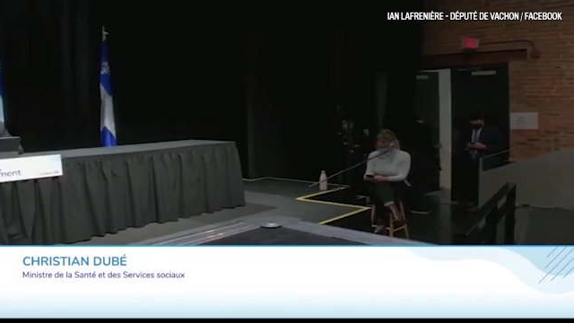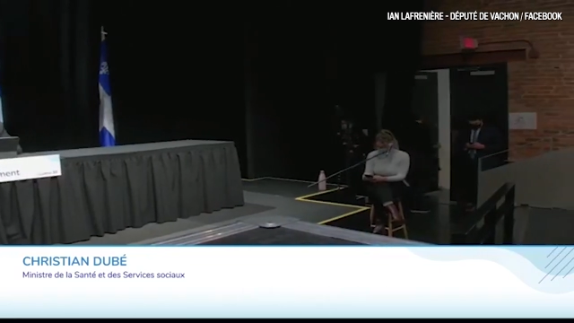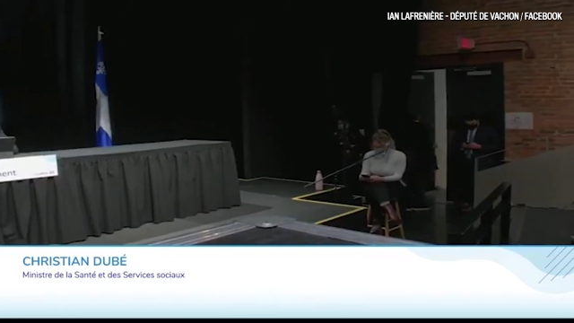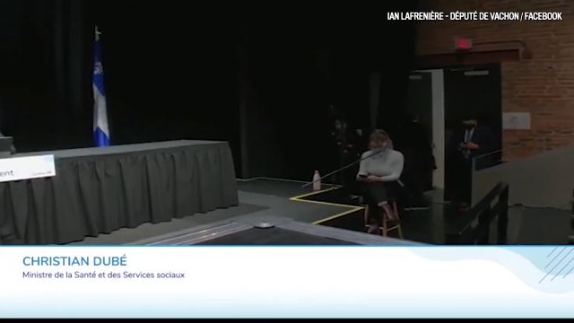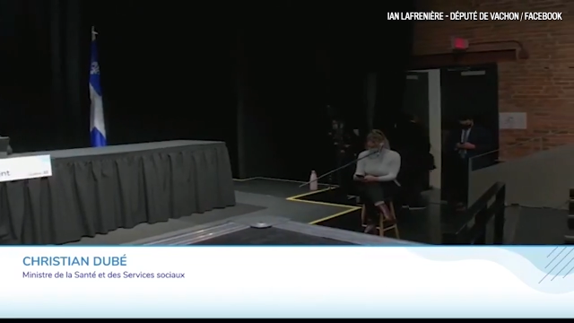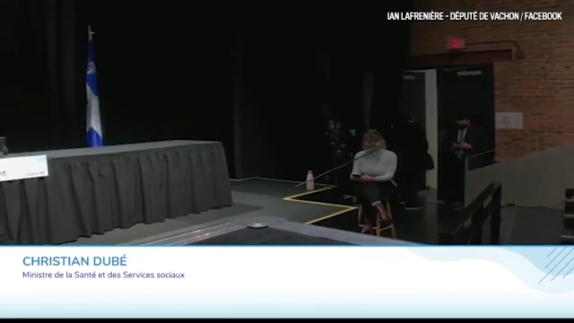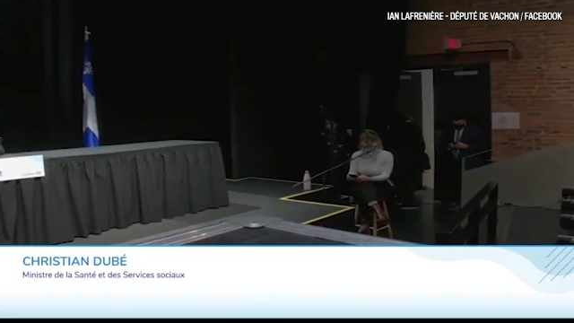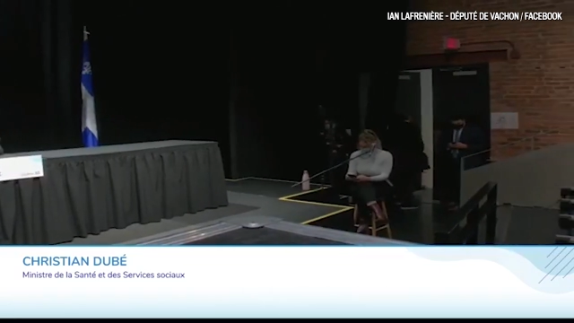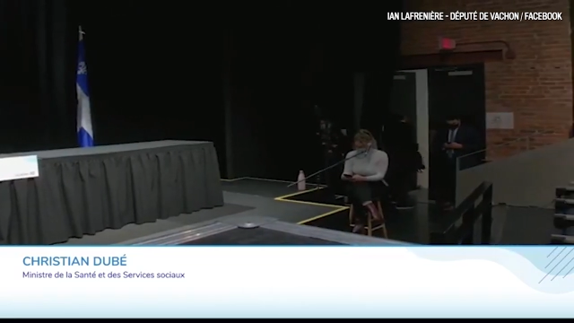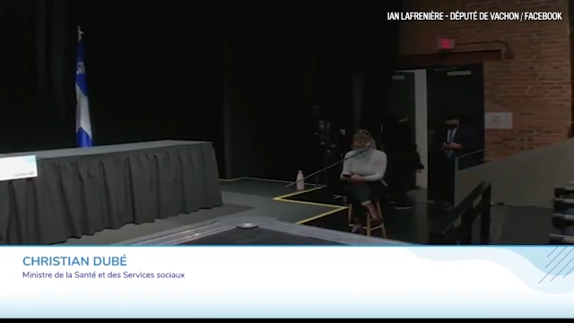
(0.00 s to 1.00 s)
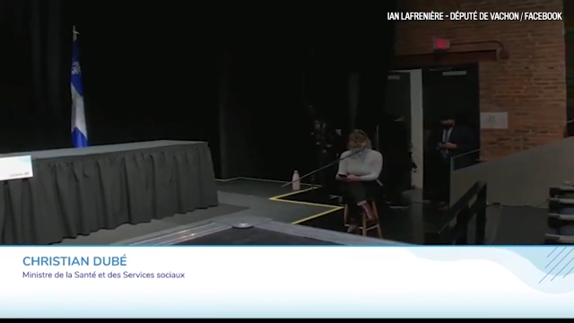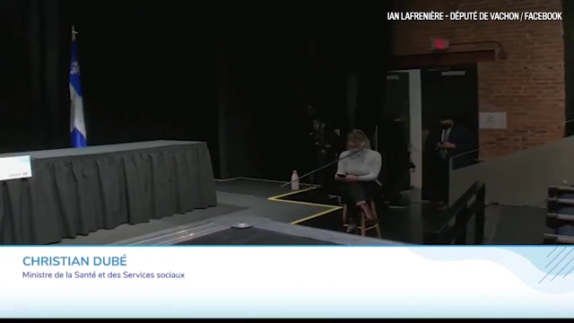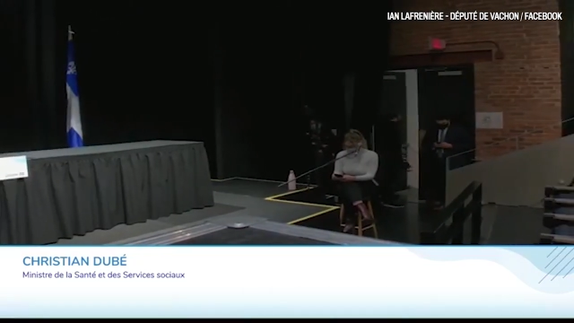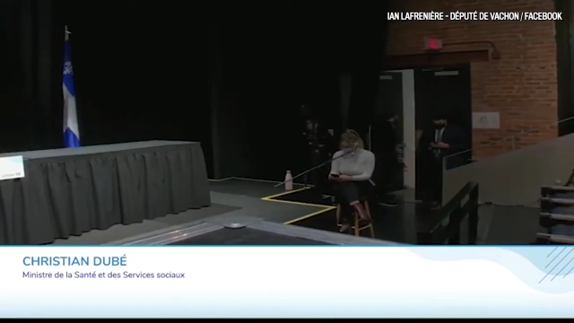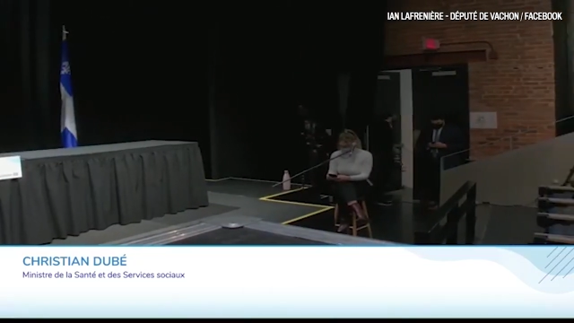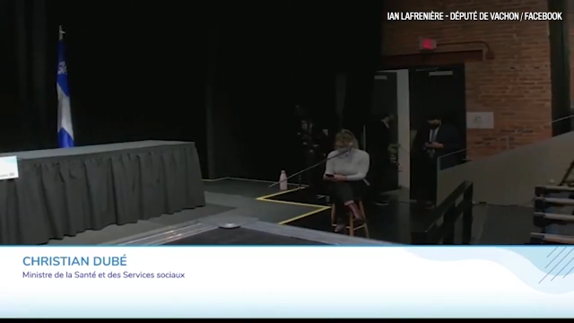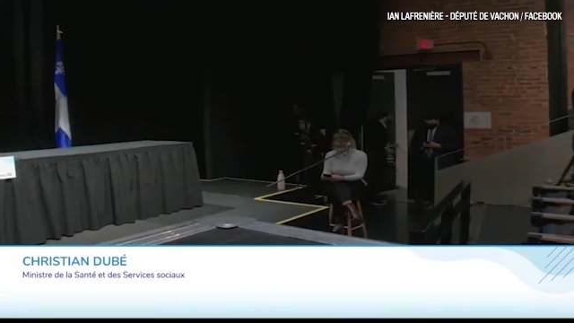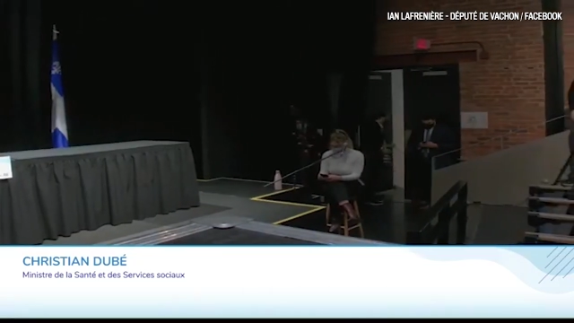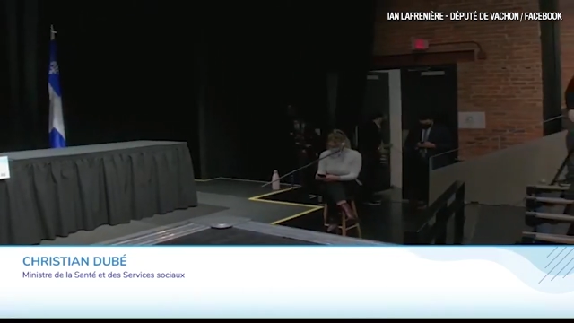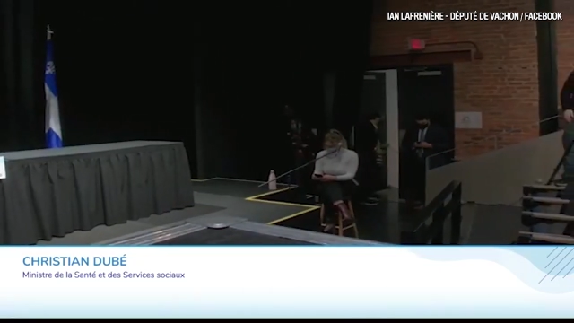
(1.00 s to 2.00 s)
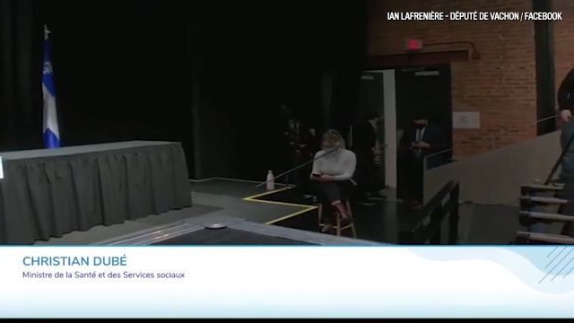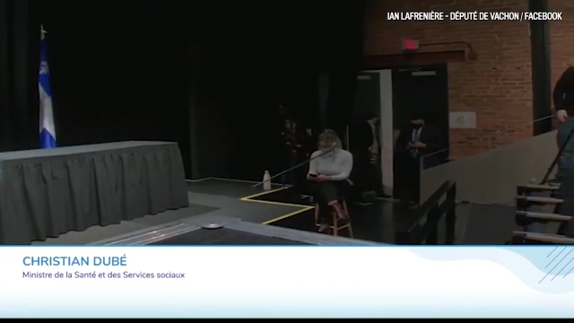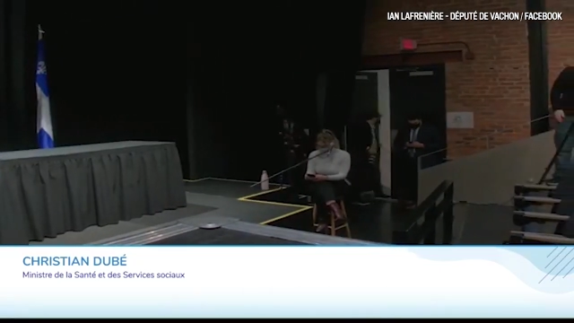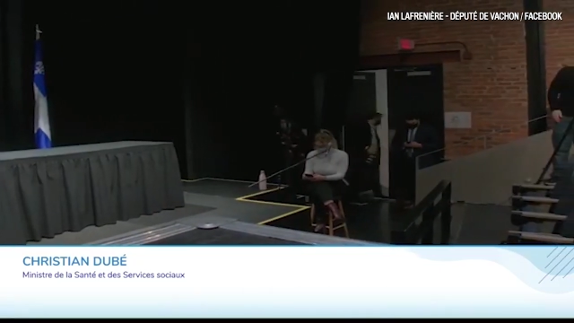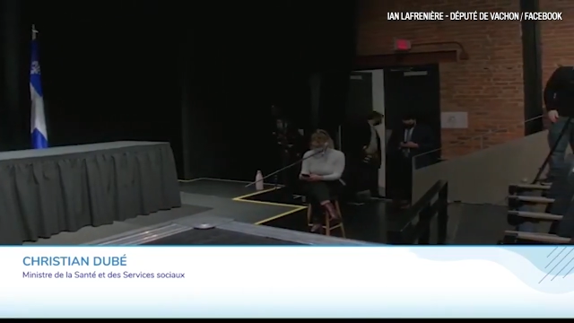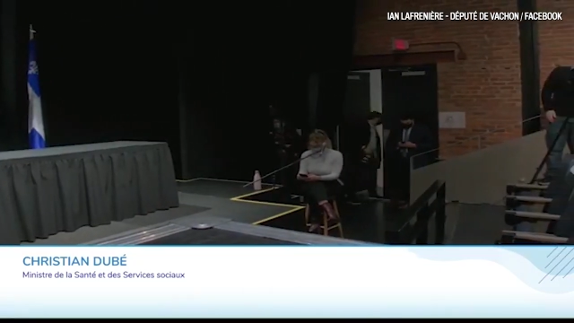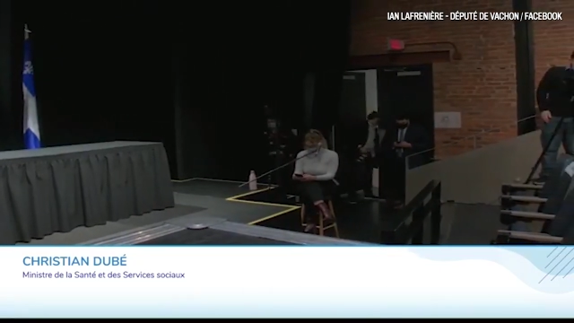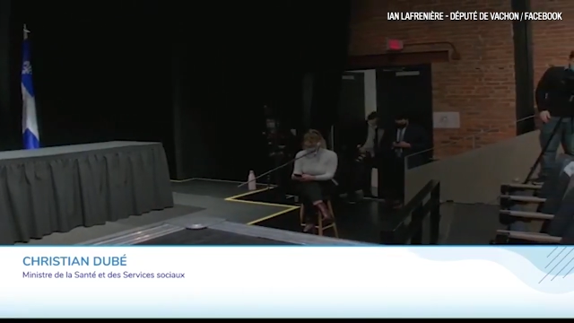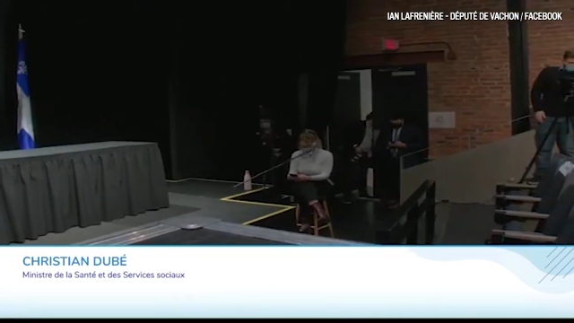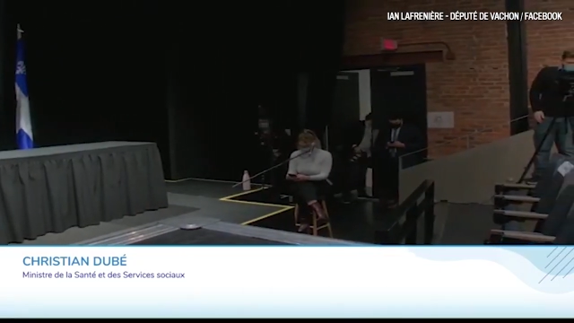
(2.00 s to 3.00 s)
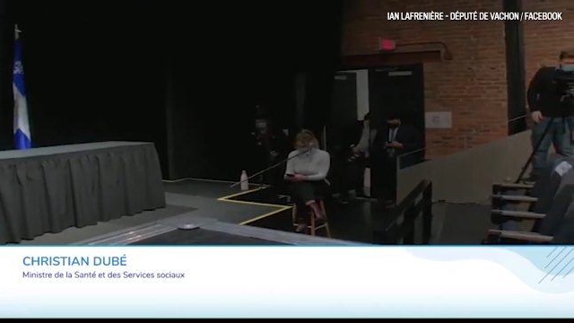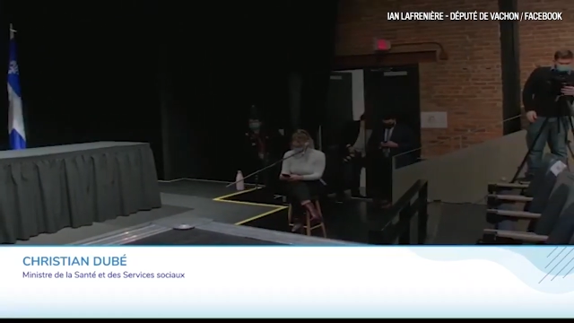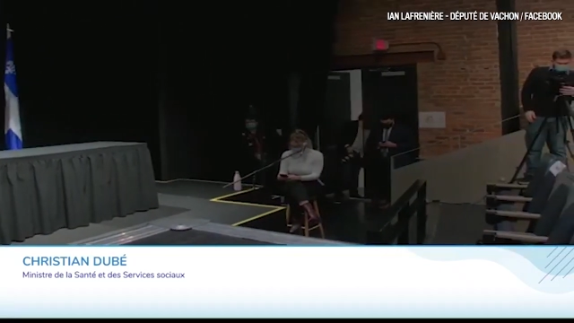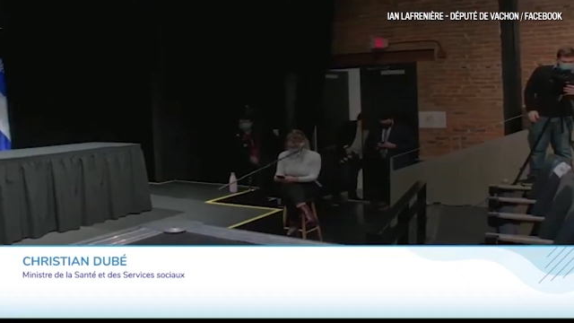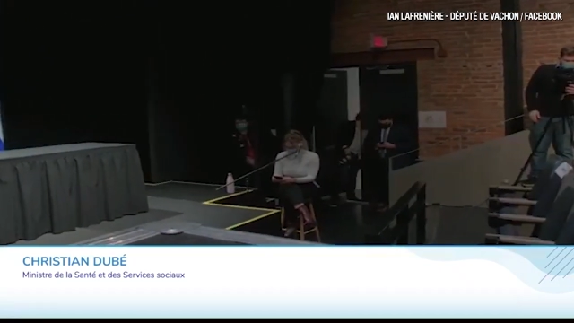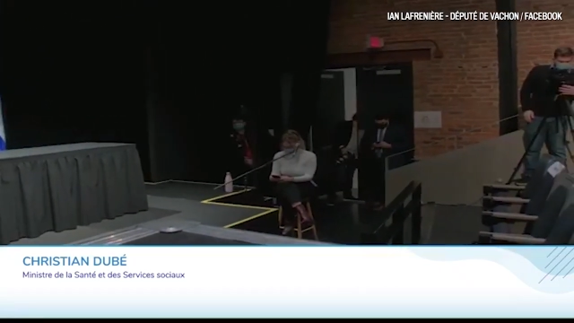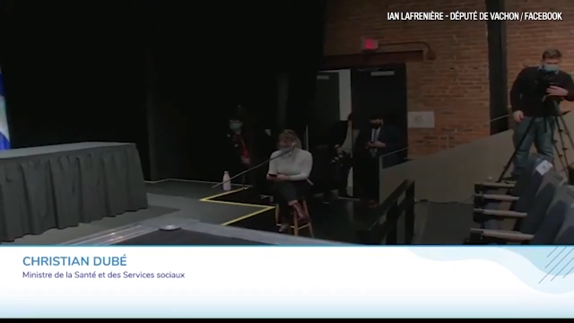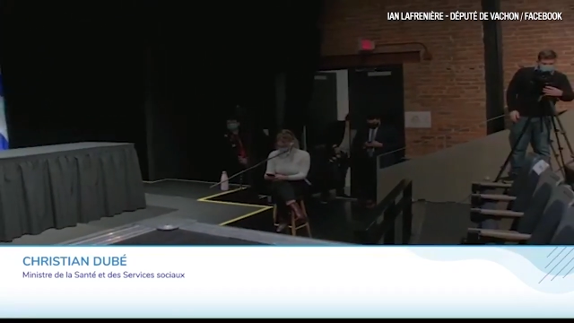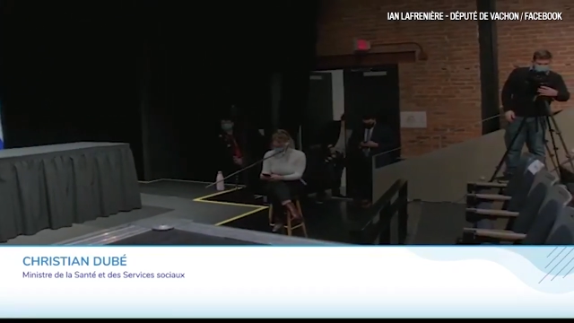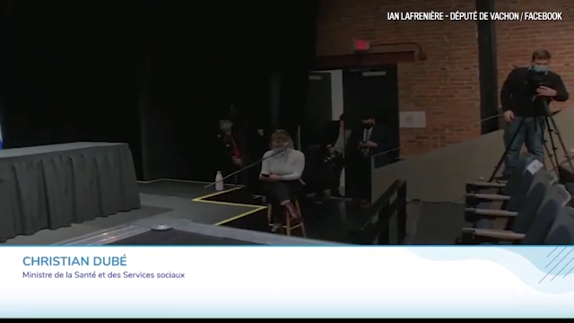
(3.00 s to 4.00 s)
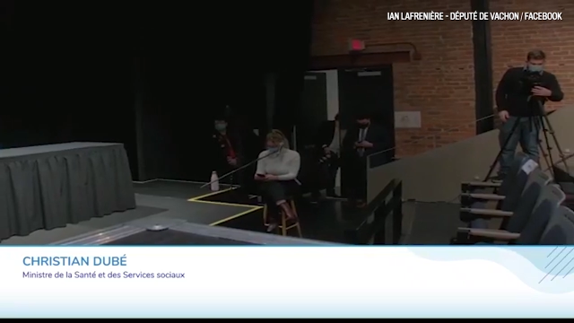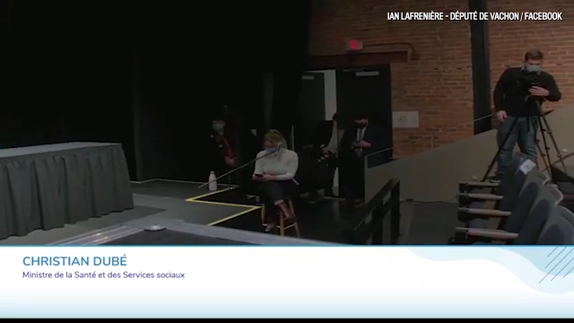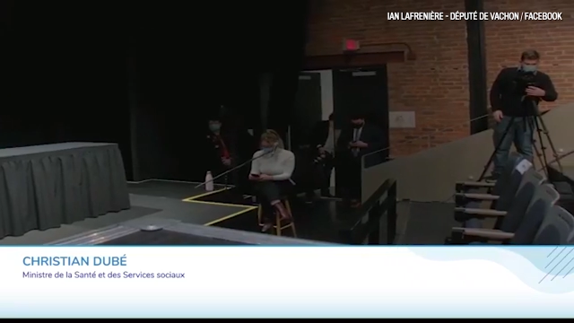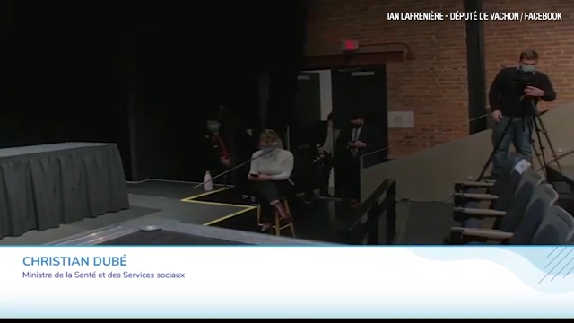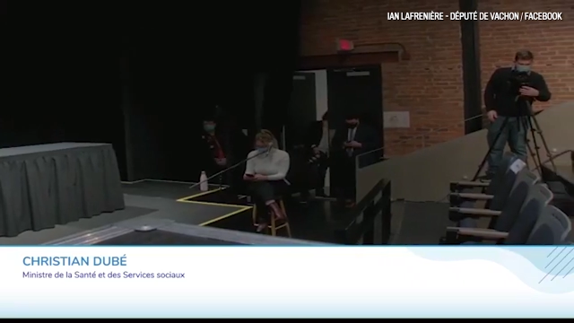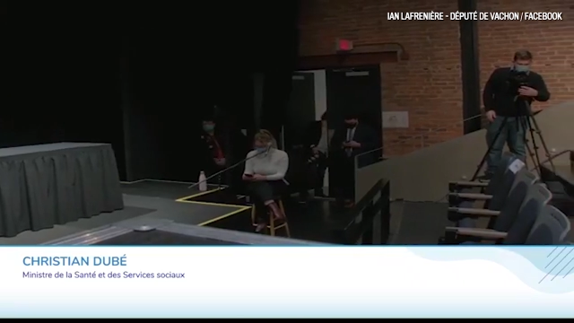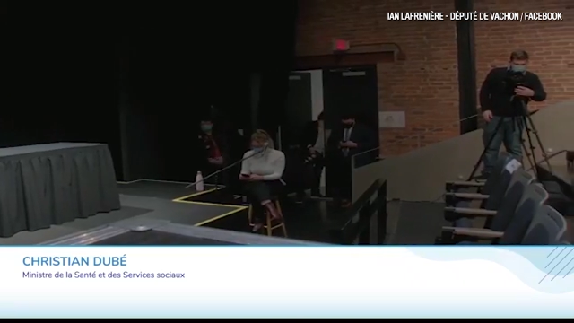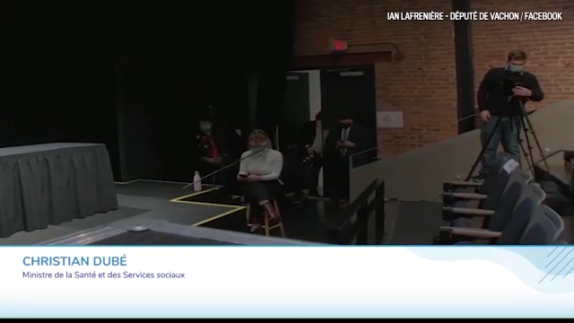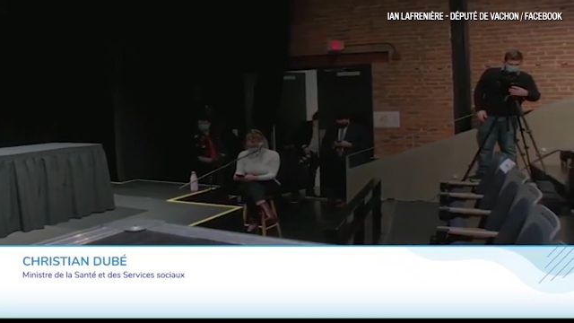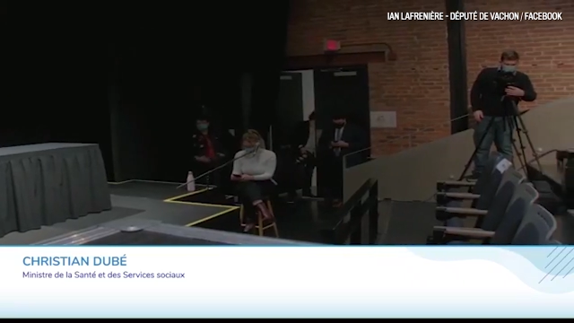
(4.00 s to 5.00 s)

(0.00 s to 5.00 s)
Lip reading: (no speaker visible)